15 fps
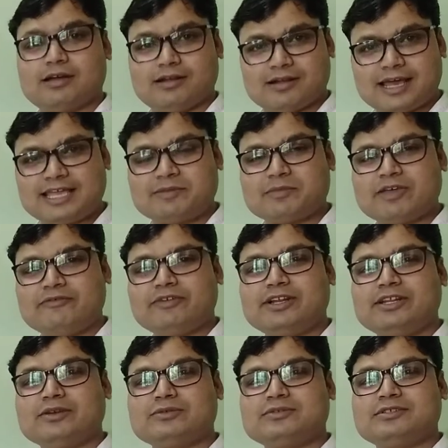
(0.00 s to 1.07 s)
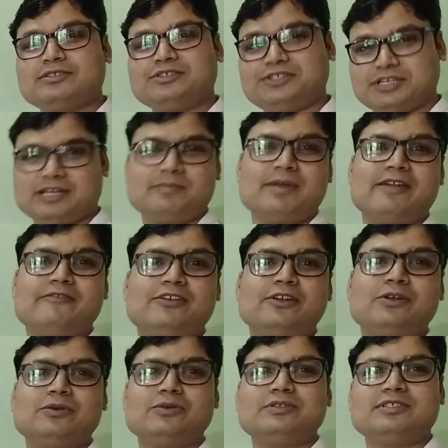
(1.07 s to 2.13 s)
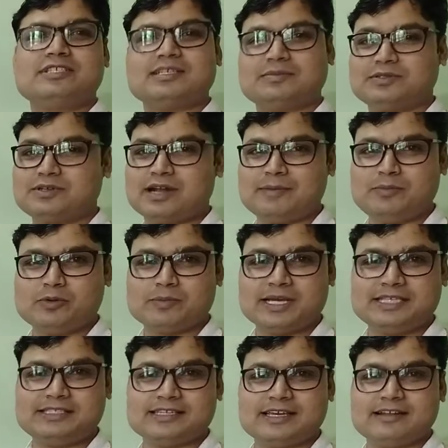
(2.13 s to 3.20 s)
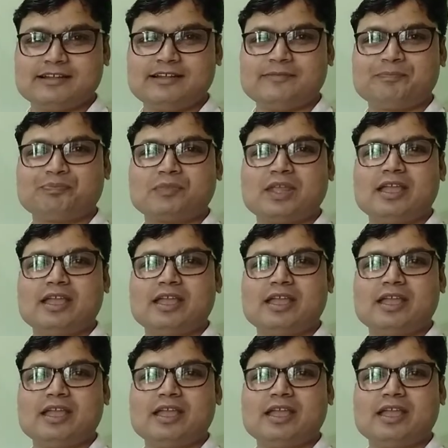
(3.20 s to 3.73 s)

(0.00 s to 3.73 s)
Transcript: like my videos, share my videos, subscribe to my channel